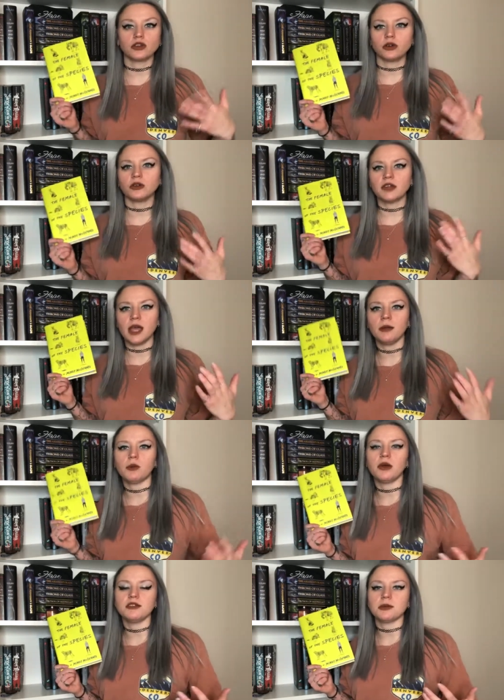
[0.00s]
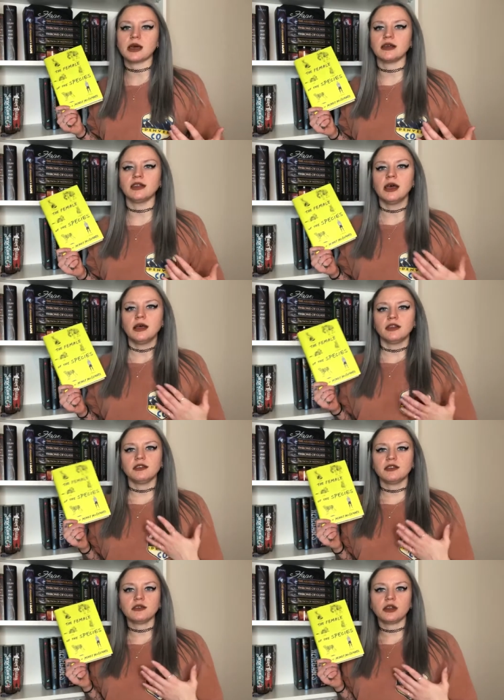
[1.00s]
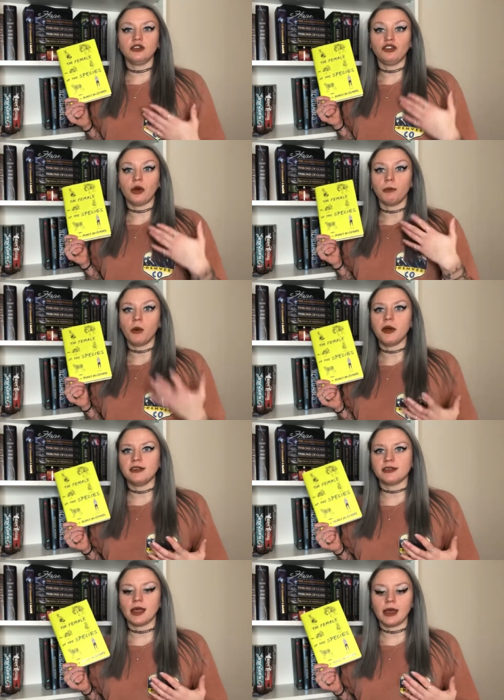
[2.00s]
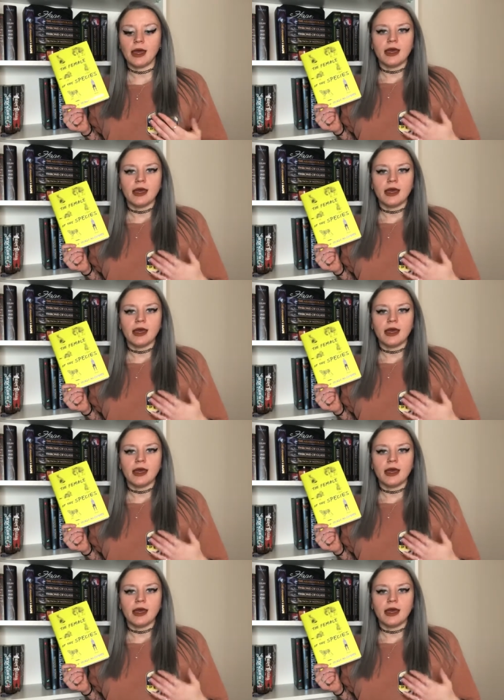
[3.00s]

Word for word: girls and boys because this is going to show boys like